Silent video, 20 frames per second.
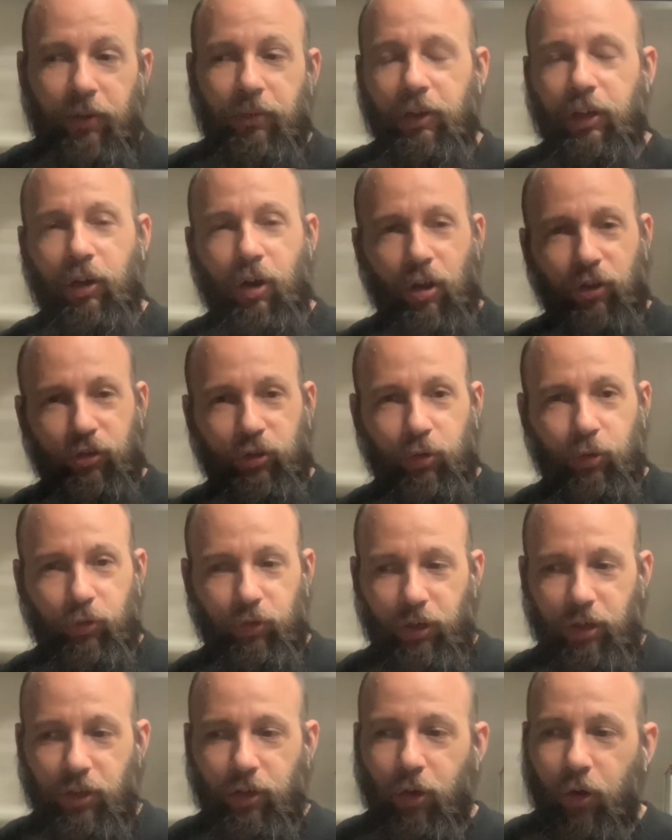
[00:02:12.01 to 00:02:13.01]
It can also,
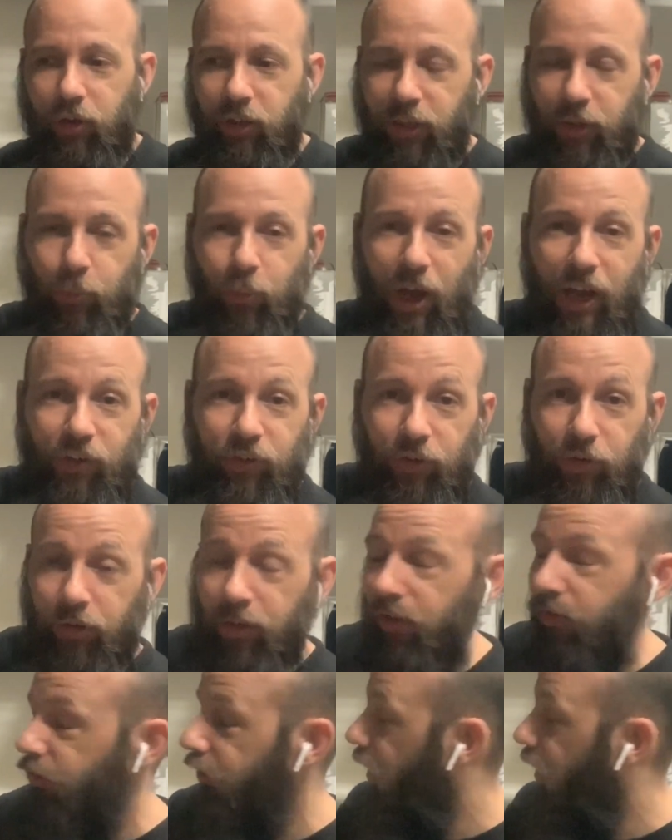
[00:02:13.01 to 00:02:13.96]
clean wax and grease.